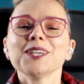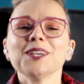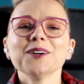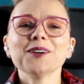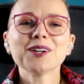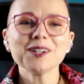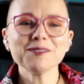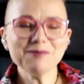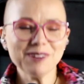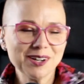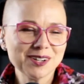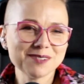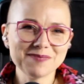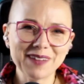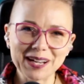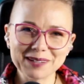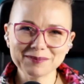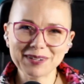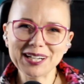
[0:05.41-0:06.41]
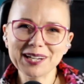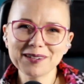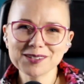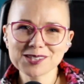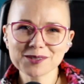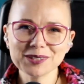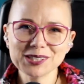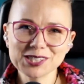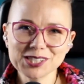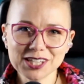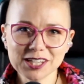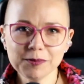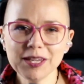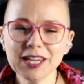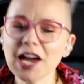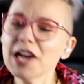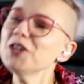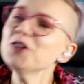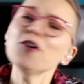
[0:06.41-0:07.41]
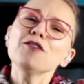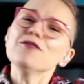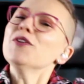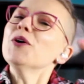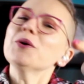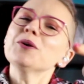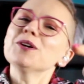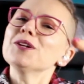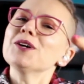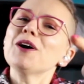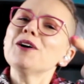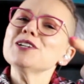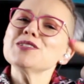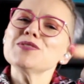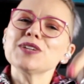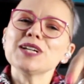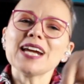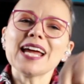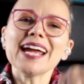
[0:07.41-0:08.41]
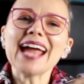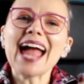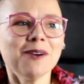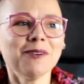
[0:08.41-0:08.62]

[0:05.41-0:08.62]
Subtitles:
Kia ora and welcome back. My name is Zoe Stevie, your vocal coach for today.